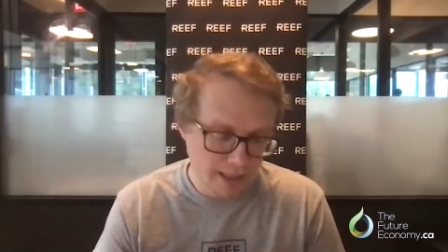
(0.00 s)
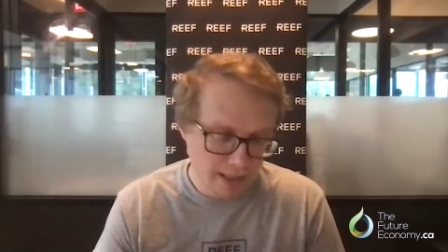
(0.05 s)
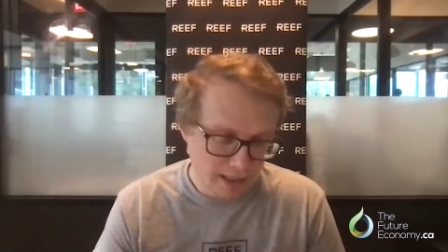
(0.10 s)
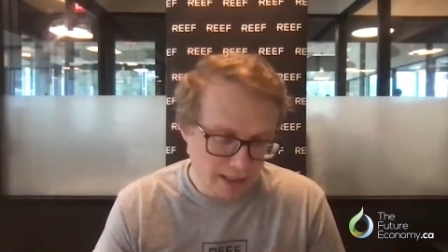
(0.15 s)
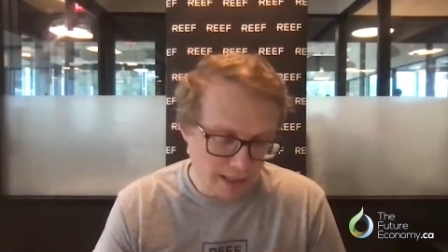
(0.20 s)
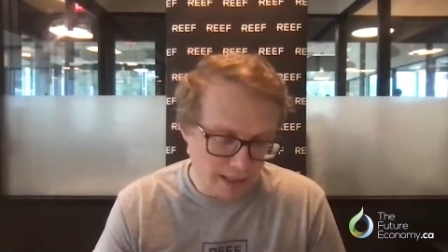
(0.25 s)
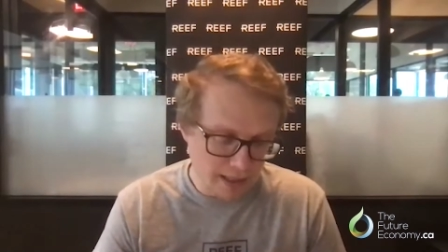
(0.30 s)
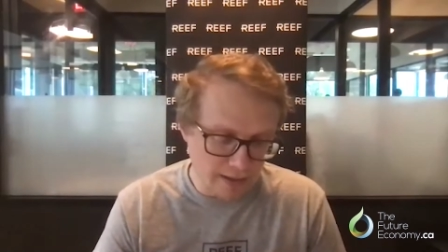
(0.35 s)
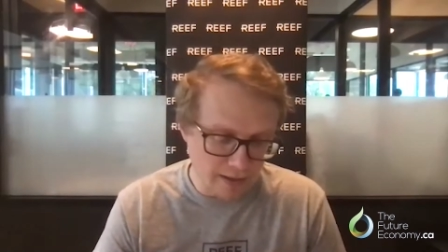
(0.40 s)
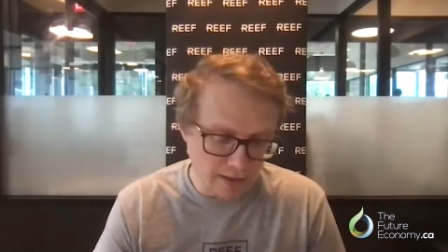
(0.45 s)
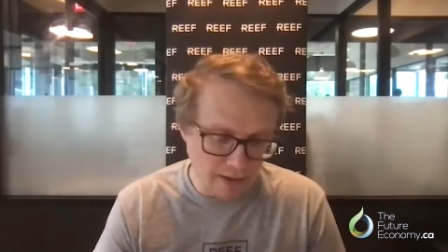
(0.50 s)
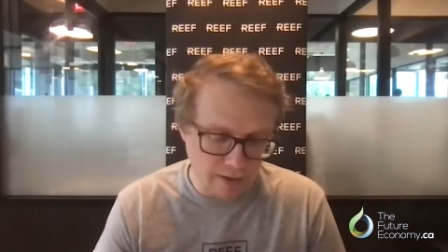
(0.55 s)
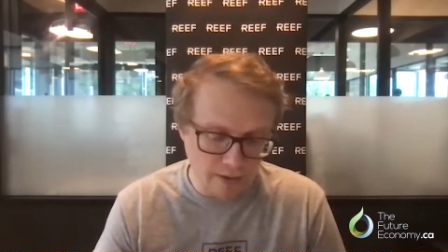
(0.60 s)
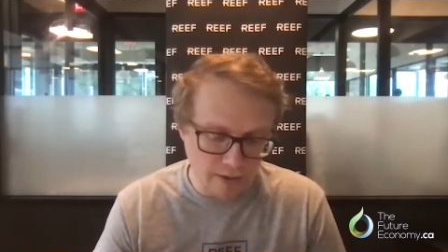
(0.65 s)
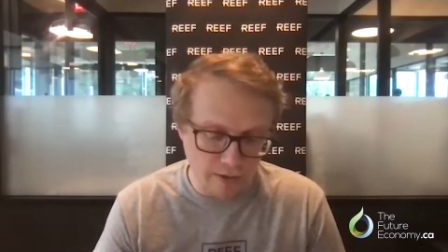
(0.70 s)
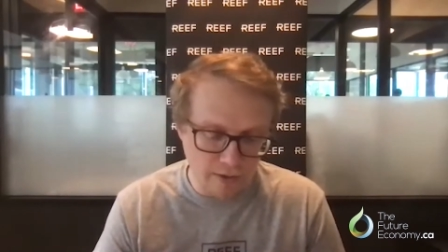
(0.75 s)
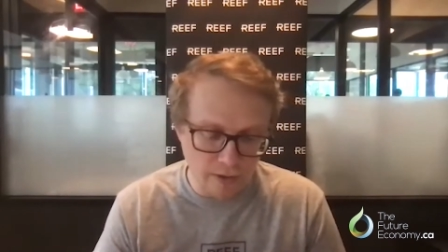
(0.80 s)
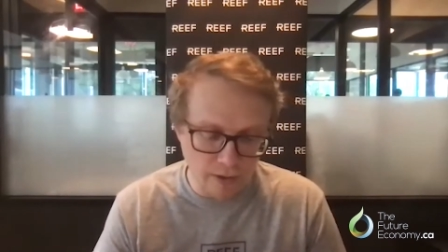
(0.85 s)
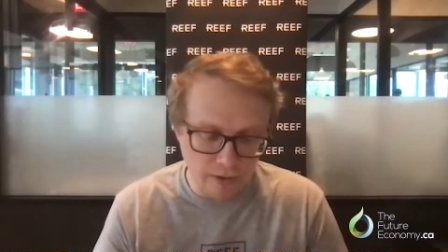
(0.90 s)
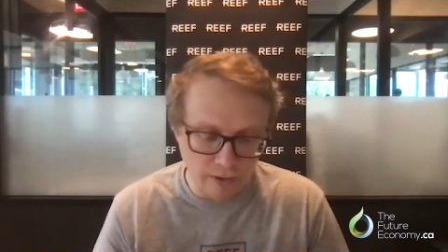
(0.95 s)
the,
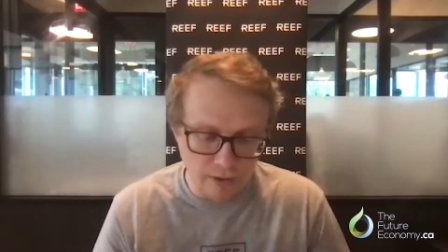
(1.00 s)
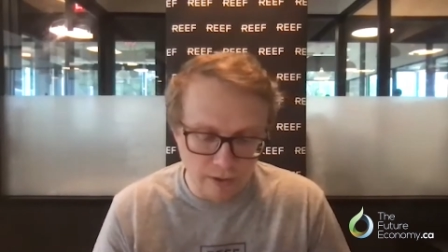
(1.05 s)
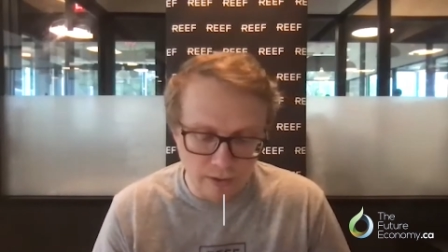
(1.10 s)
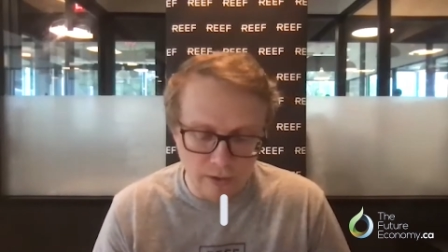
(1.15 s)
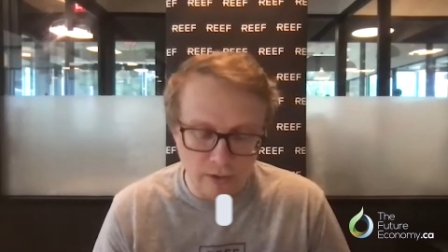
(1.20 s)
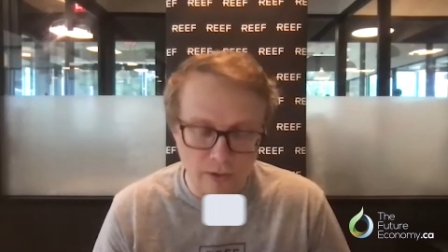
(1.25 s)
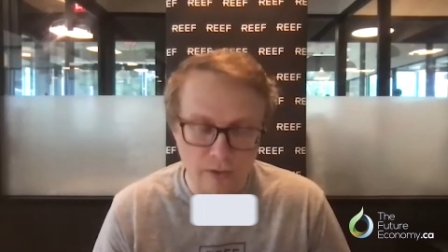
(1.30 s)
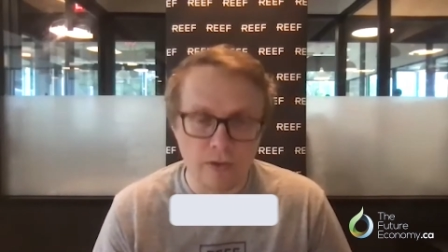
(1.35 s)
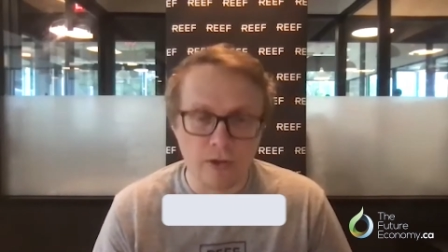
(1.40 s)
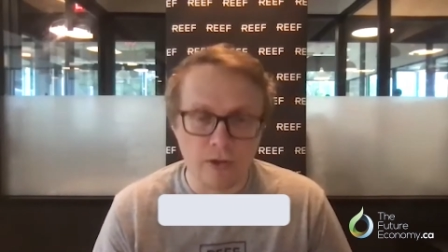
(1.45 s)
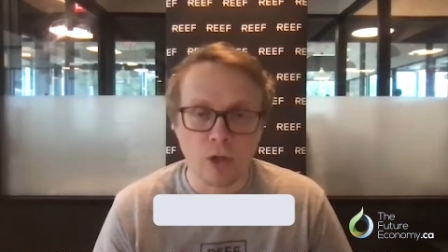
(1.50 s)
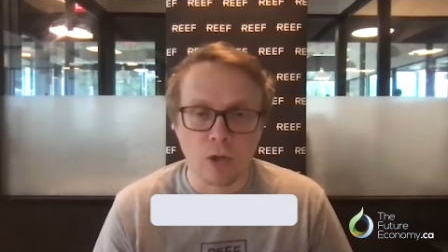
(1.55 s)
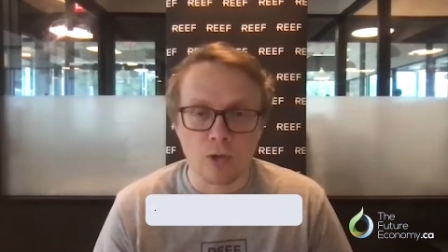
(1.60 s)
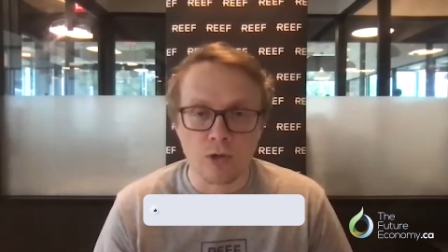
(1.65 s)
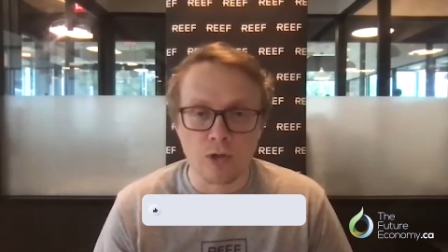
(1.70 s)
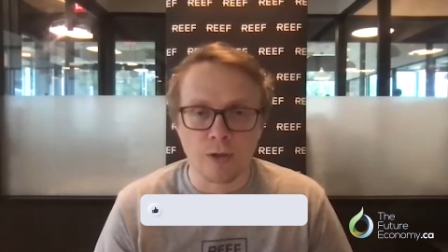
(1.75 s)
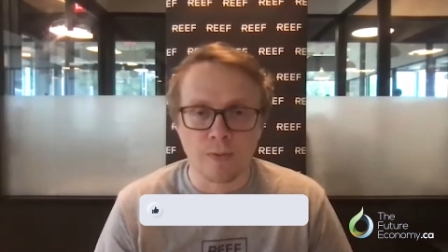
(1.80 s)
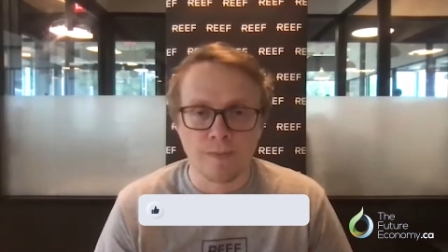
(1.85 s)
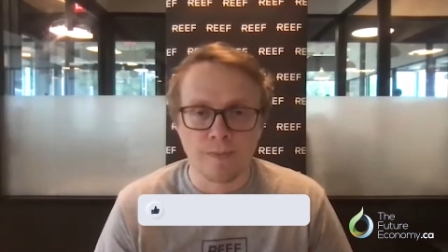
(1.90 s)
the, the, the culture.